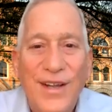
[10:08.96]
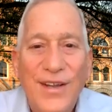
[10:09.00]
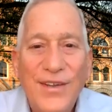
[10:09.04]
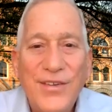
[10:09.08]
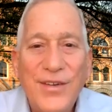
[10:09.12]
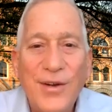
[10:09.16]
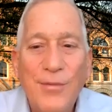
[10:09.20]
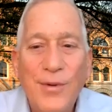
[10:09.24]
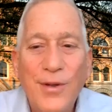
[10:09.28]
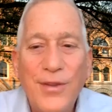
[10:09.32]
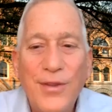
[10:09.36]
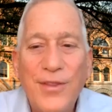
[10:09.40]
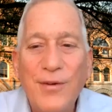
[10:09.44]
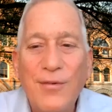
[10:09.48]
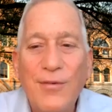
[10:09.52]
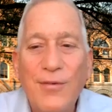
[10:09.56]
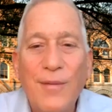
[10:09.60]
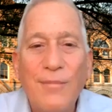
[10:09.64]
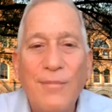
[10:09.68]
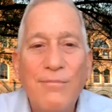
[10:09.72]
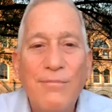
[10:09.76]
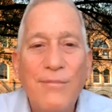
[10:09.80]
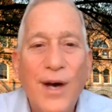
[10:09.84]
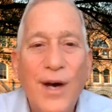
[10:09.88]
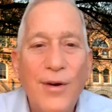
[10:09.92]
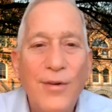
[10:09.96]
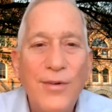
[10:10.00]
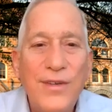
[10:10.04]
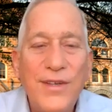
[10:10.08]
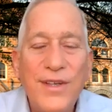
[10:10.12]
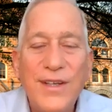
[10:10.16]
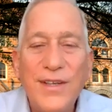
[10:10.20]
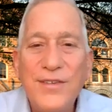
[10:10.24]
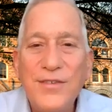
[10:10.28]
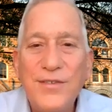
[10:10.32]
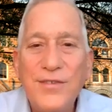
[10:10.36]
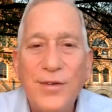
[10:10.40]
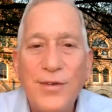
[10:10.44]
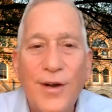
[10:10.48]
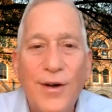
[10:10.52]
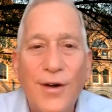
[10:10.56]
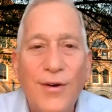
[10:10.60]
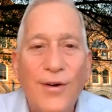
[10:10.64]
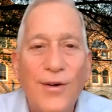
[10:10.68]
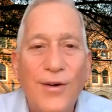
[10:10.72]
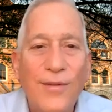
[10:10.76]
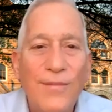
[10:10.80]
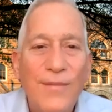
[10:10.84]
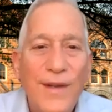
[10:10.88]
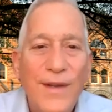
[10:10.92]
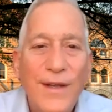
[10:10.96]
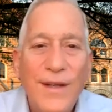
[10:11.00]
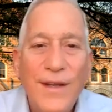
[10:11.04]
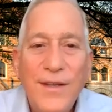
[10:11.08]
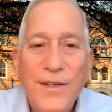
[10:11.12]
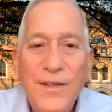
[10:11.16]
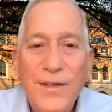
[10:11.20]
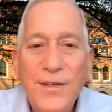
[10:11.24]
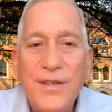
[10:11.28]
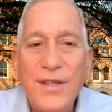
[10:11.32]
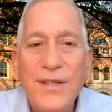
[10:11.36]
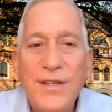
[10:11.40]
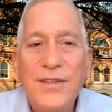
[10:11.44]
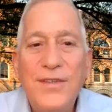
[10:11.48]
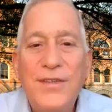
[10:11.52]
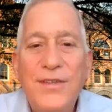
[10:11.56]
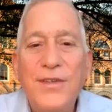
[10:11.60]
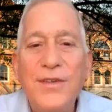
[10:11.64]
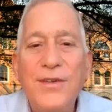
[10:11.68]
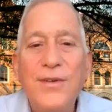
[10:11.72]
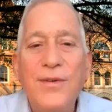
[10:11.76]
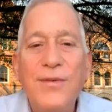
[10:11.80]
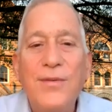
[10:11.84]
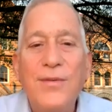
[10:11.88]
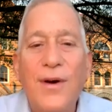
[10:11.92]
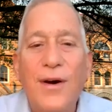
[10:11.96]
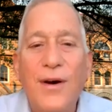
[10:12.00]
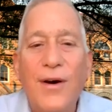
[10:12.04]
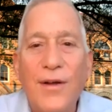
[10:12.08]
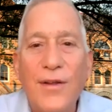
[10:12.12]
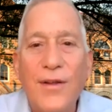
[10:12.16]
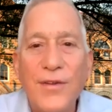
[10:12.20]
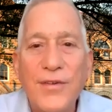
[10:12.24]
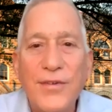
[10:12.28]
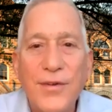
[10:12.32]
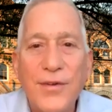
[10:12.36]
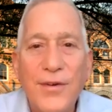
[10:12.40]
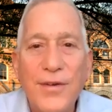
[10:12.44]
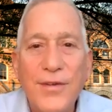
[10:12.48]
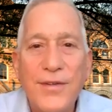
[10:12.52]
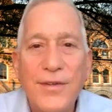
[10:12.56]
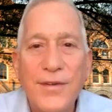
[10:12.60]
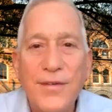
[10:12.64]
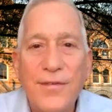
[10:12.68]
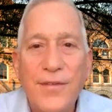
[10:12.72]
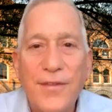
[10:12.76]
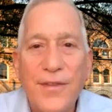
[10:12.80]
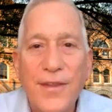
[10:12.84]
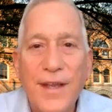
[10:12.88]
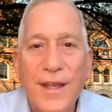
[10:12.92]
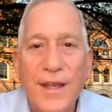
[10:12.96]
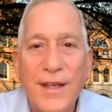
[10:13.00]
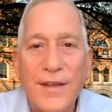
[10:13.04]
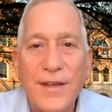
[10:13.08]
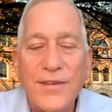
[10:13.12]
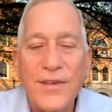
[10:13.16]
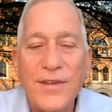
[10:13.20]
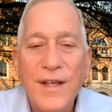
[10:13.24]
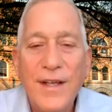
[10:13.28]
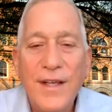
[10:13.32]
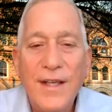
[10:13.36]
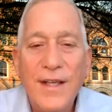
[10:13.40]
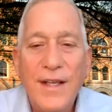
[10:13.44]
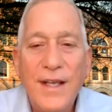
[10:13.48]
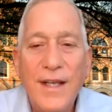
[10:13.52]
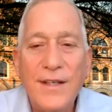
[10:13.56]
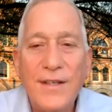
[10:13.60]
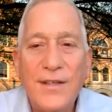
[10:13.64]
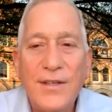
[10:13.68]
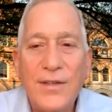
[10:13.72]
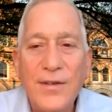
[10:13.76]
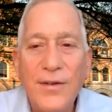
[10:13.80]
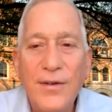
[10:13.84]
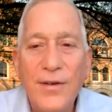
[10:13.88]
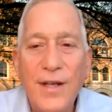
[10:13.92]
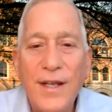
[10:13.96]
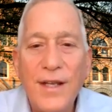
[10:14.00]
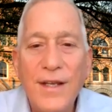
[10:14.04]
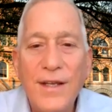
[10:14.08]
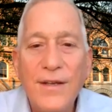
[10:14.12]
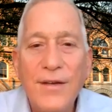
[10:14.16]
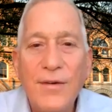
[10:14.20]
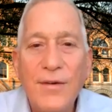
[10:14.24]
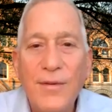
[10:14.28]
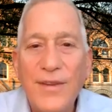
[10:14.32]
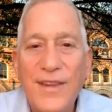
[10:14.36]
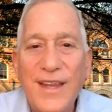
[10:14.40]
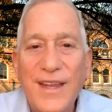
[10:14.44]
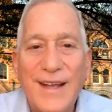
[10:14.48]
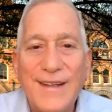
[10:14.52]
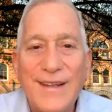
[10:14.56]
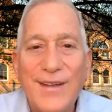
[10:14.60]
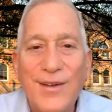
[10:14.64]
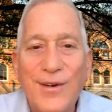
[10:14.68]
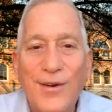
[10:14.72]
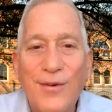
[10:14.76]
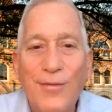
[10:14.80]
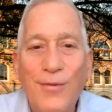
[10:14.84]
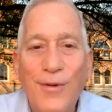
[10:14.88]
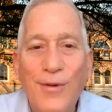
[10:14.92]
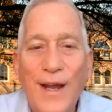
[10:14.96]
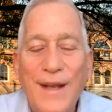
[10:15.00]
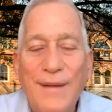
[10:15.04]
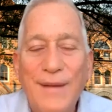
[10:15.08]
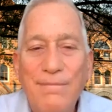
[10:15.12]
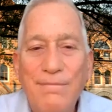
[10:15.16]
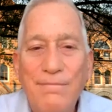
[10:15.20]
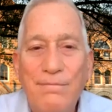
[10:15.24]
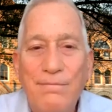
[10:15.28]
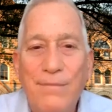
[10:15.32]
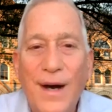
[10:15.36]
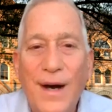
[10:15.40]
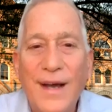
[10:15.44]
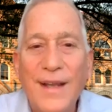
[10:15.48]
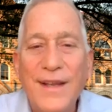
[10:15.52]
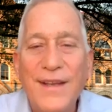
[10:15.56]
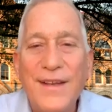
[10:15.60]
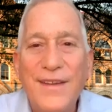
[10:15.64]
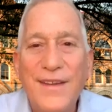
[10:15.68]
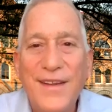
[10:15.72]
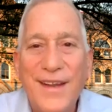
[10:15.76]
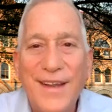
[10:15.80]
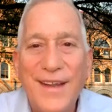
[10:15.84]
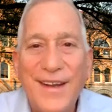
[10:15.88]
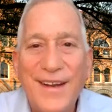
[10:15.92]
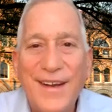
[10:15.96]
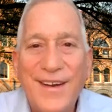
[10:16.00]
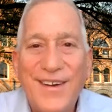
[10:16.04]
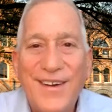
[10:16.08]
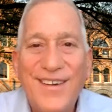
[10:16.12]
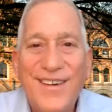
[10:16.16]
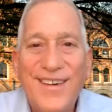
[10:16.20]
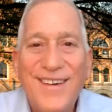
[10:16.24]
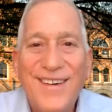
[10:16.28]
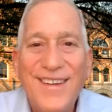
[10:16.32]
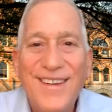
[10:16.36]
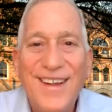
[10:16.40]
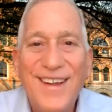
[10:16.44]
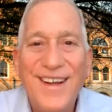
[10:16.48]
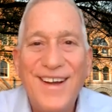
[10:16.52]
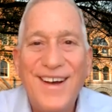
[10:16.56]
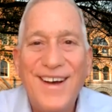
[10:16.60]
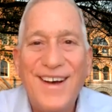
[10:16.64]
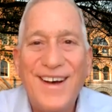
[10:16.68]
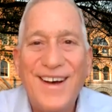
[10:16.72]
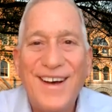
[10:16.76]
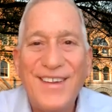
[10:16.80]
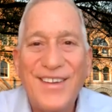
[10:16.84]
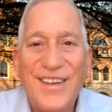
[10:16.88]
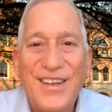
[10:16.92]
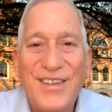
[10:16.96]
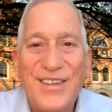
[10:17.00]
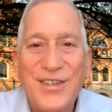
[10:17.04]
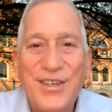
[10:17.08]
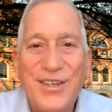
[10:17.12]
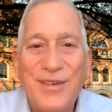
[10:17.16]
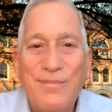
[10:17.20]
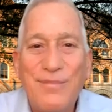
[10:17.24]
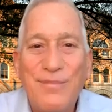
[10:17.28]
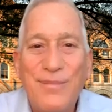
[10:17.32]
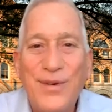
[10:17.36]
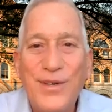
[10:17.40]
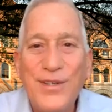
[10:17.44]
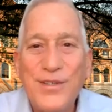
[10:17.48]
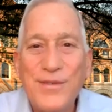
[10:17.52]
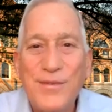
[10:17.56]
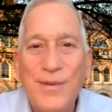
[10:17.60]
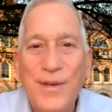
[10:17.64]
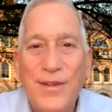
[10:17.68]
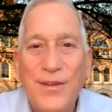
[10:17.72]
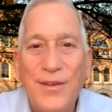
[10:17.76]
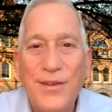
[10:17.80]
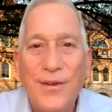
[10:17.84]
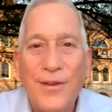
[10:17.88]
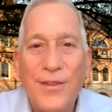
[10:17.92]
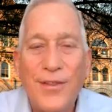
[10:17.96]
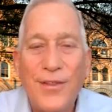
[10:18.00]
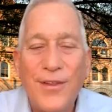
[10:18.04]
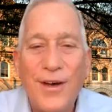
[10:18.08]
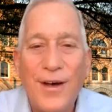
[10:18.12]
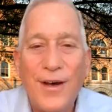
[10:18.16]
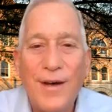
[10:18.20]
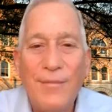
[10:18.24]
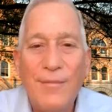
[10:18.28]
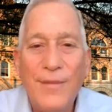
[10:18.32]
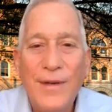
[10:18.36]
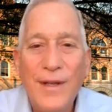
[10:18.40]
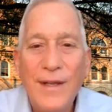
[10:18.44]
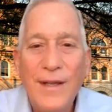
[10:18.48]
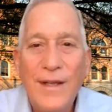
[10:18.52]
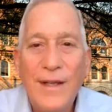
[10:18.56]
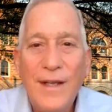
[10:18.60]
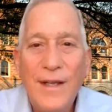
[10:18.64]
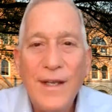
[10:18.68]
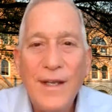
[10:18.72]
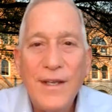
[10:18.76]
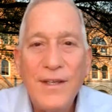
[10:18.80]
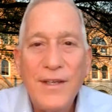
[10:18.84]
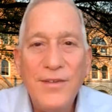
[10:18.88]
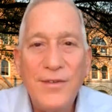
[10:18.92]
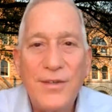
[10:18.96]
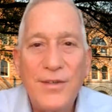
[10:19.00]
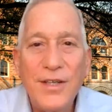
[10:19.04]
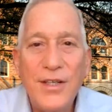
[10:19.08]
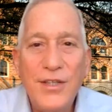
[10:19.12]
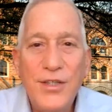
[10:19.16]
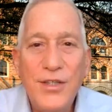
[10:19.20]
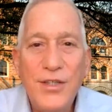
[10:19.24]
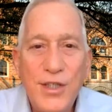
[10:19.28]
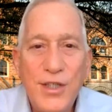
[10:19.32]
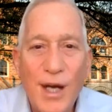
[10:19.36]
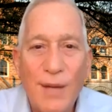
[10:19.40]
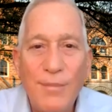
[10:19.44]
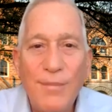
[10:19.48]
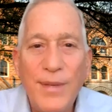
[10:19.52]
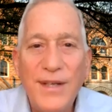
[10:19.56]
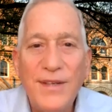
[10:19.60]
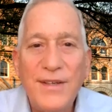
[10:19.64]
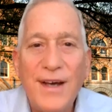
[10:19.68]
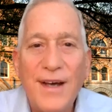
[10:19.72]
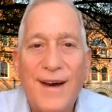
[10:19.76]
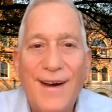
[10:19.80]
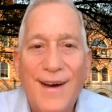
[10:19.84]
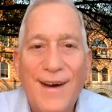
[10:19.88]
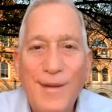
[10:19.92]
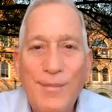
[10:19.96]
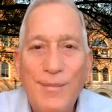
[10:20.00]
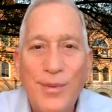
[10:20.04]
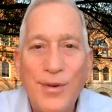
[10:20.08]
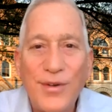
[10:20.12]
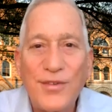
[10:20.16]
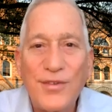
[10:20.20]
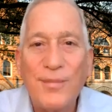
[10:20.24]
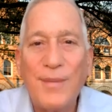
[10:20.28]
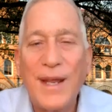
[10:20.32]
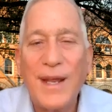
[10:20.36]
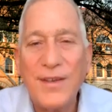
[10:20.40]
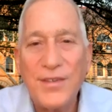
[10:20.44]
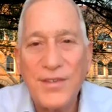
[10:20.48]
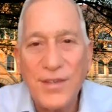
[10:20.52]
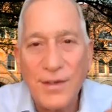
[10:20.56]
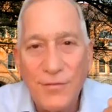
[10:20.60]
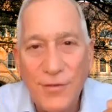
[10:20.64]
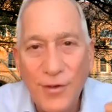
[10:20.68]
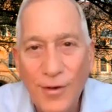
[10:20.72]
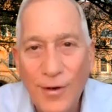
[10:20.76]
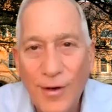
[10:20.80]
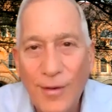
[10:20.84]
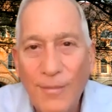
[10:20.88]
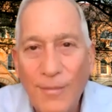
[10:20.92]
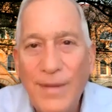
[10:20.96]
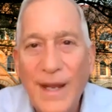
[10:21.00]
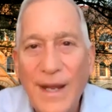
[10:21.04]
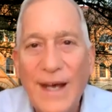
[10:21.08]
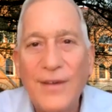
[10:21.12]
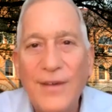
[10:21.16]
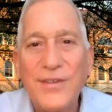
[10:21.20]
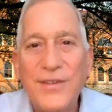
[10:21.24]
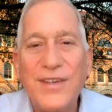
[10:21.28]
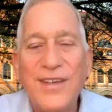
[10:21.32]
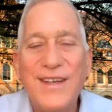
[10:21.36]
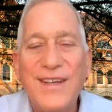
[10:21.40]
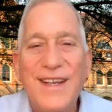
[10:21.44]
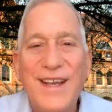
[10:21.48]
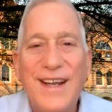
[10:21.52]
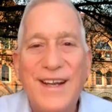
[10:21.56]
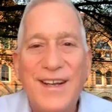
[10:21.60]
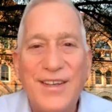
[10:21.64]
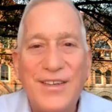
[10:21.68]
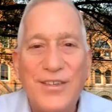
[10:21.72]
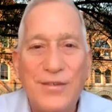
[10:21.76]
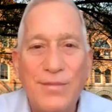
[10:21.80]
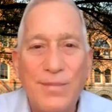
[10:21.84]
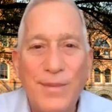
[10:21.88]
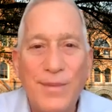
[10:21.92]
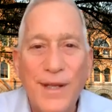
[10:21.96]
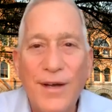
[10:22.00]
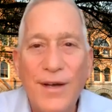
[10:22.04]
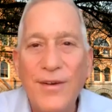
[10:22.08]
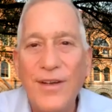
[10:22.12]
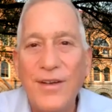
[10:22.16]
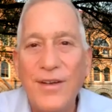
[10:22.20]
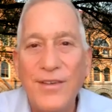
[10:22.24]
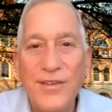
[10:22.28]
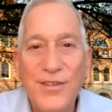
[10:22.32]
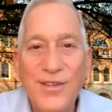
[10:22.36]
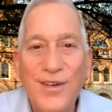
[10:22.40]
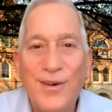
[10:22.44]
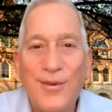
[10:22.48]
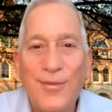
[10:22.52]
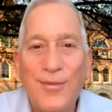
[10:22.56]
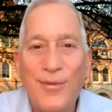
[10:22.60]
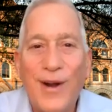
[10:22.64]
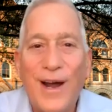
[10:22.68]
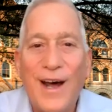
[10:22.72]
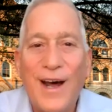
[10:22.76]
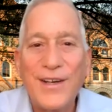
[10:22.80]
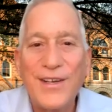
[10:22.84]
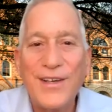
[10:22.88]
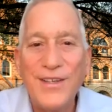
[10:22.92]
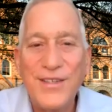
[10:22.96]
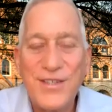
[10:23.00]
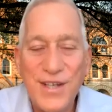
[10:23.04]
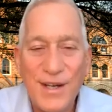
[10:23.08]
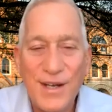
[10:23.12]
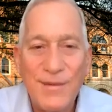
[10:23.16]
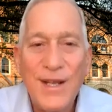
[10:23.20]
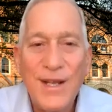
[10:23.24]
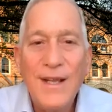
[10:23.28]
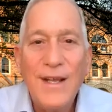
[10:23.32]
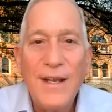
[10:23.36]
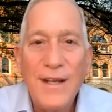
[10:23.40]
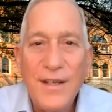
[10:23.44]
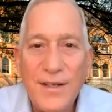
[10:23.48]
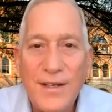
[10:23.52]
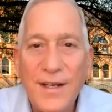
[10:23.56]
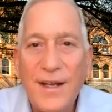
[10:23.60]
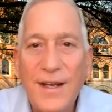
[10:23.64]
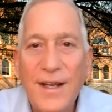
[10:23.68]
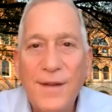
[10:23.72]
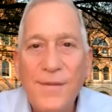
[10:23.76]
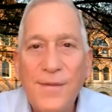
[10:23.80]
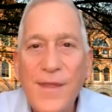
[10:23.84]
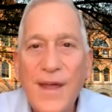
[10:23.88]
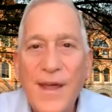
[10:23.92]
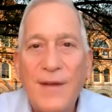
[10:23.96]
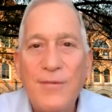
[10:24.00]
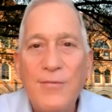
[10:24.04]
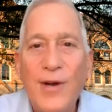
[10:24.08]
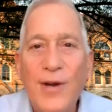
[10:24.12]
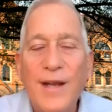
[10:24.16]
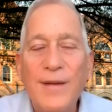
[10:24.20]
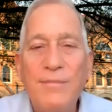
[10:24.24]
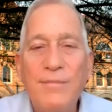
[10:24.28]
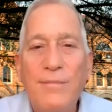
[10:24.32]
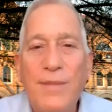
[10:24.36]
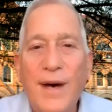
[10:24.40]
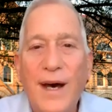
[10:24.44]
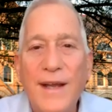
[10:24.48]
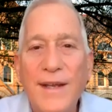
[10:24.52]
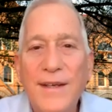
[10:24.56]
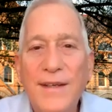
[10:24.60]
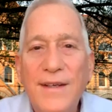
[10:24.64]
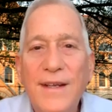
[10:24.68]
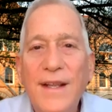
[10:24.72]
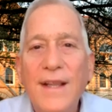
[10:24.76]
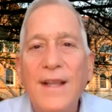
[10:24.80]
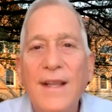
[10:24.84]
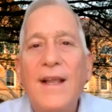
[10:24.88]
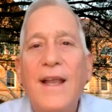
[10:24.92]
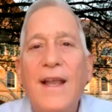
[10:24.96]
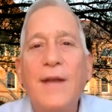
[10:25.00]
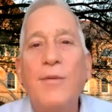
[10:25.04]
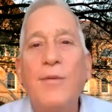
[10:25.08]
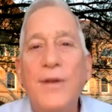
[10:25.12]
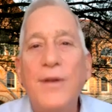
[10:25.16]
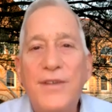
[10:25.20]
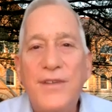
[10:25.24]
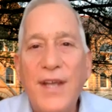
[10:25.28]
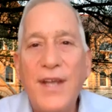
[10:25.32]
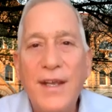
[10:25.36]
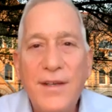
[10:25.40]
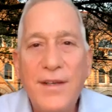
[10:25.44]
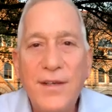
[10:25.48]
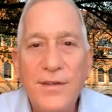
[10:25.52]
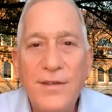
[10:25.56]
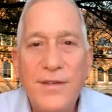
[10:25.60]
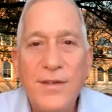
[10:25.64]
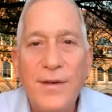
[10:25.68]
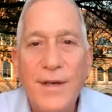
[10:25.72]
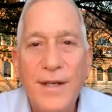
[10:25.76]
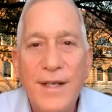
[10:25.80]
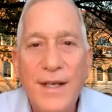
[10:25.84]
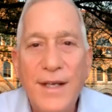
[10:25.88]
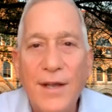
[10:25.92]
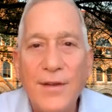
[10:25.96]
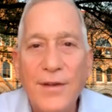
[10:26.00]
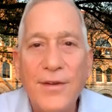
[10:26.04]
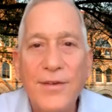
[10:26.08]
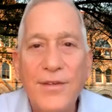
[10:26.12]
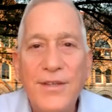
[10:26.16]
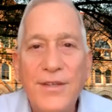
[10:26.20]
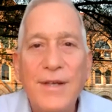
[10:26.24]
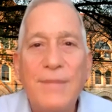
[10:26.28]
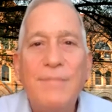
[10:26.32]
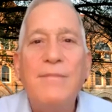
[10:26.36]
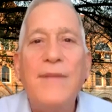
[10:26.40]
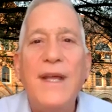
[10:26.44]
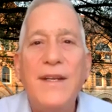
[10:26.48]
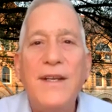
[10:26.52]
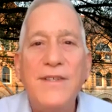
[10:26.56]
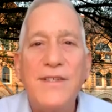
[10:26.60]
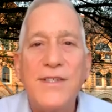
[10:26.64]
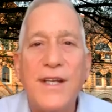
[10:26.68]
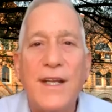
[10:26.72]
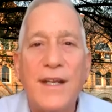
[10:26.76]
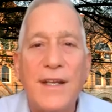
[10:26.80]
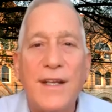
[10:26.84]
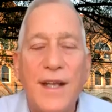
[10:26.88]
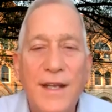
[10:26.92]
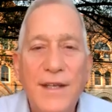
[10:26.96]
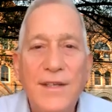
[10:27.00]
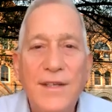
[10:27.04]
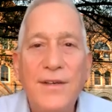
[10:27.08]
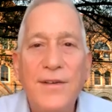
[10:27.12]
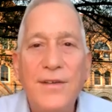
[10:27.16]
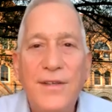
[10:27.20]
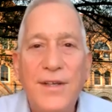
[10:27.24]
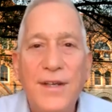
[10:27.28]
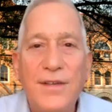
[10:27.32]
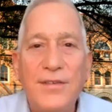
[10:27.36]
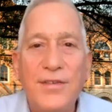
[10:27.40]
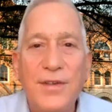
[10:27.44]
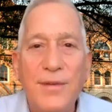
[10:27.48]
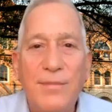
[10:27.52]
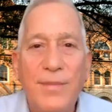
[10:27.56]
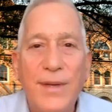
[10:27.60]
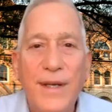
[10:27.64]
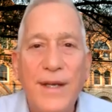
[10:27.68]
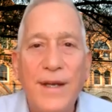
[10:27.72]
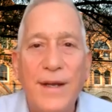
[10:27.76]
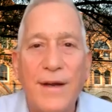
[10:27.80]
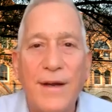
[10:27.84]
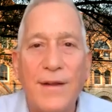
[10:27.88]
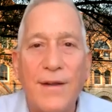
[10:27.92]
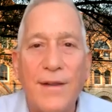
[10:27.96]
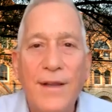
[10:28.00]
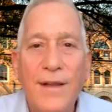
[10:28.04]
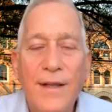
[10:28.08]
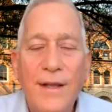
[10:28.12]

So, with the remote control, you could do all sorts of things, including with that little red button there uh, that you could push with your thumb you could jump into hyperspace. If you were about to get exploded, your rocket ship, you could hit that red button and it would take you to another dimension and you disappear.